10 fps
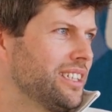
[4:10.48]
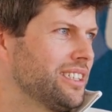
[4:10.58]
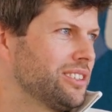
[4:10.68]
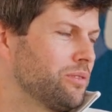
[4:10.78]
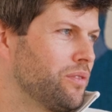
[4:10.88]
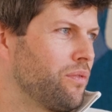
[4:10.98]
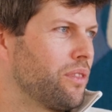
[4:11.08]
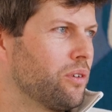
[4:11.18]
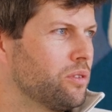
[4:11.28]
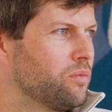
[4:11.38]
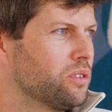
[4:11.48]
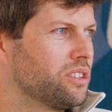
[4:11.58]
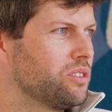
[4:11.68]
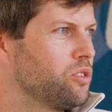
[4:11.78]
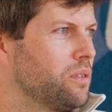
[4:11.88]
So even though it was
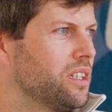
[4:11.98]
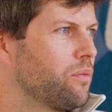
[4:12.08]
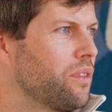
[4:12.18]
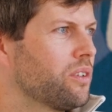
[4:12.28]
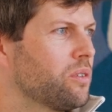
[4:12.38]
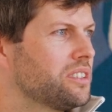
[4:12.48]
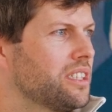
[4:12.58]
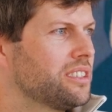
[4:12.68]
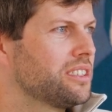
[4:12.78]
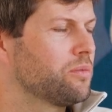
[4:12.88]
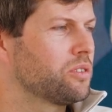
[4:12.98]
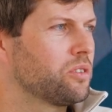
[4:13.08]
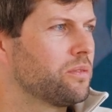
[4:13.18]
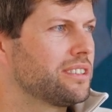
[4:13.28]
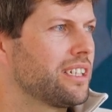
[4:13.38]
incubated within ConsenSys, was
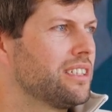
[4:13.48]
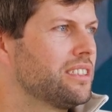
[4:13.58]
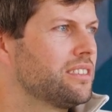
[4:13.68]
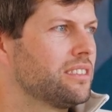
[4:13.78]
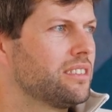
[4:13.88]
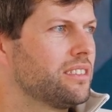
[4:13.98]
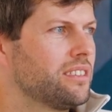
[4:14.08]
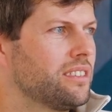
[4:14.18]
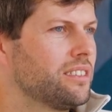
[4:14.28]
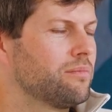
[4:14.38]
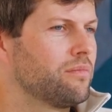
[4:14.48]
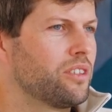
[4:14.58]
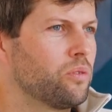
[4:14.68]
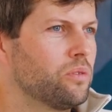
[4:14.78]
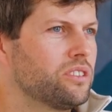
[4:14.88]
always clear um, the
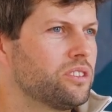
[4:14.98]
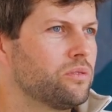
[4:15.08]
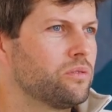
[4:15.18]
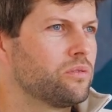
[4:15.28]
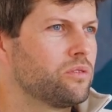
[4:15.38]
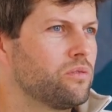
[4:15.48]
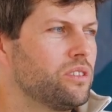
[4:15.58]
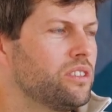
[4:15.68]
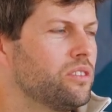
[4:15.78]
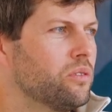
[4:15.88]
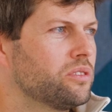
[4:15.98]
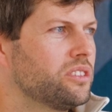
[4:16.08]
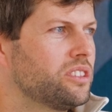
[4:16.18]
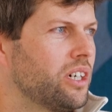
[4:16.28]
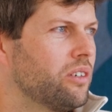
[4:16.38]
goal is to to lead
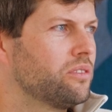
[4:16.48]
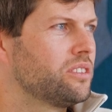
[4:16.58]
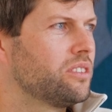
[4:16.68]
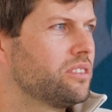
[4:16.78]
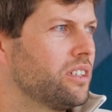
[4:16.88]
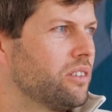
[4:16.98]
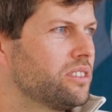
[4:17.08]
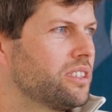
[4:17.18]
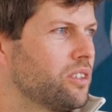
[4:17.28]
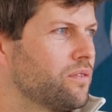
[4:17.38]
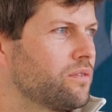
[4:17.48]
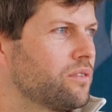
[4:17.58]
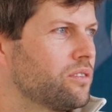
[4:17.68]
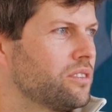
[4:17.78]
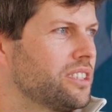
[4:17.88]
Gnosis out outside of
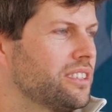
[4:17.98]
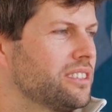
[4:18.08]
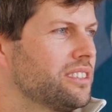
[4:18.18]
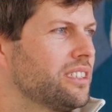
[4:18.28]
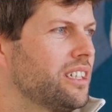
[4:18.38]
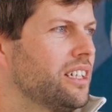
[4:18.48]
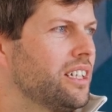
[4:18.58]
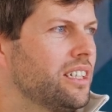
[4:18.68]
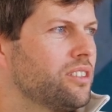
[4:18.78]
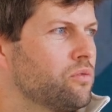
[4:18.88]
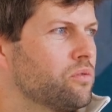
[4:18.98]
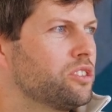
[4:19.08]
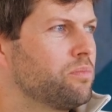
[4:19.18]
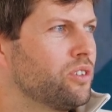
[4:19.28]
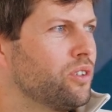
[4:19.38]
ConsenSys to do a
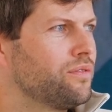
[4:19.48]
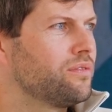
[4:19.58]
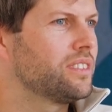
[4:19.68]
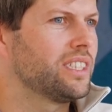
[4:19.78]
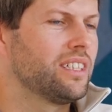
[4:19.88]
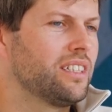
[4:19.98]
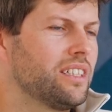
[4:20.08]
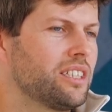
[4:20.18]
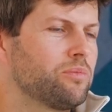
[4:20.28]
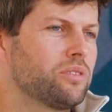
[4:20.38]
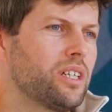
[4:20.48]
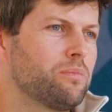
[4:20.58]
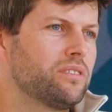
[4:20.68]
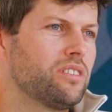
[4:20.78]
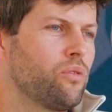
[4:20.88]
spin-off, and that's what
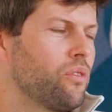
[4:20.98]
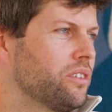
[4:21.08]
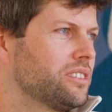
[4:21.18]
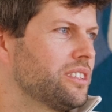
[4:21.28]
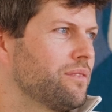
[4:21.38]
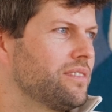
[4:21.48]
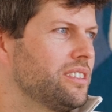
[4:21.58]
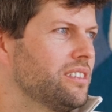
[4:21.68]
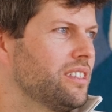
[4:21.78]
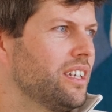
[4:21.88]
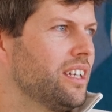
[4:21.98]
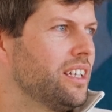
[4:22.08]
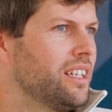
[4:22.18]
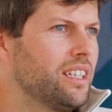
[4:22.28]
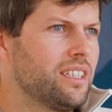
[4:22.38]
happened in 2017.
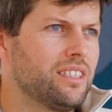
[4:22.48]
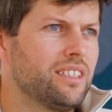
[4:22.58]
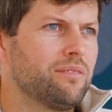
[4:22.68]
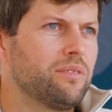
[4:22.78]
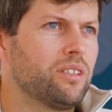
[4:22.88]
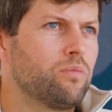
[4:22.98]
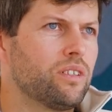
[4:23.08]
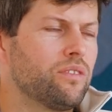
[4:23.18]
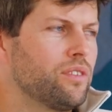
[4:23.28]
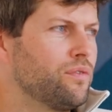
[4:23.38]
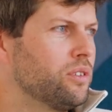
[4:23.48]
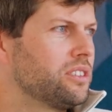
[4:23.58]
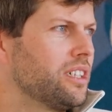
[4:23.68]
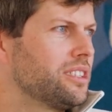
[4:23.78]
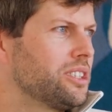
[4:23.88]
Uh, we did one of the first
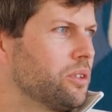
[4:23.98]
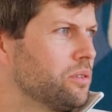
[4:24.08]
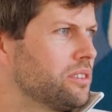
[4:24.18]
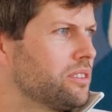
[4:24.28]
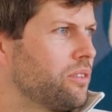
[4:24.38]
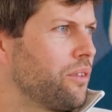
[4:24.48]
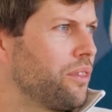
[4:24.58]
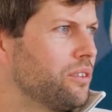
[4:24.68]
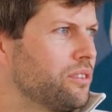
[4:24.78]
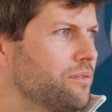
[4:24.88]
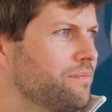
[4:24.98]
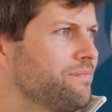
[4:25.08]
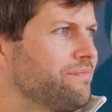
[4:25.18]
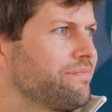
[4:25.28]
ICOs on Ethereum